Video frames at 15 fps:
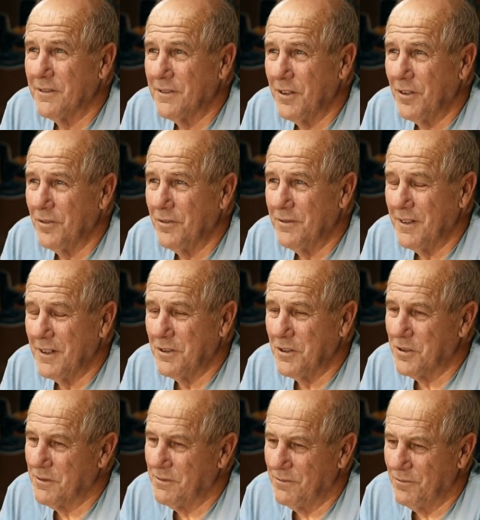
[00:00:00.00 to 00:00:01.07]
you know, and
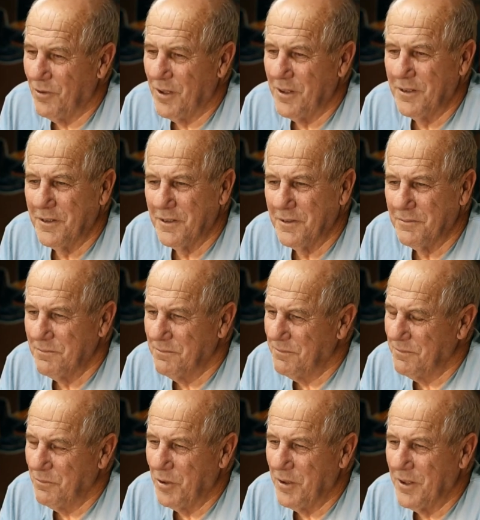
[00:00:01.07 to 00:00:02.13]
just wanted to
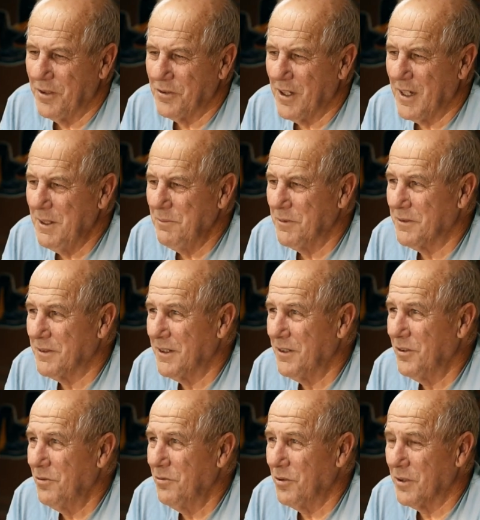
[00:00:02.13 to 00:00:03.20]
put in our time and get
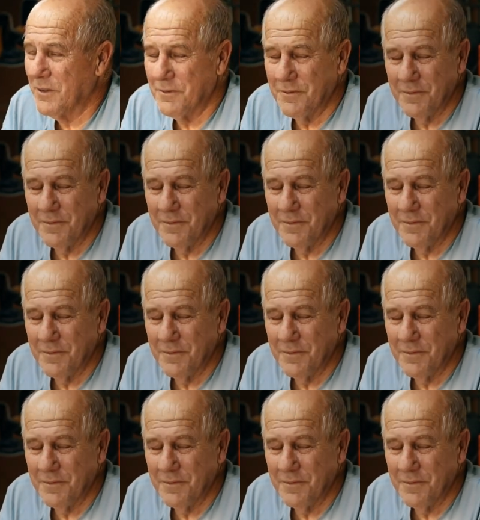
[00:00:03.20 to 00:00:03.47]
it over with.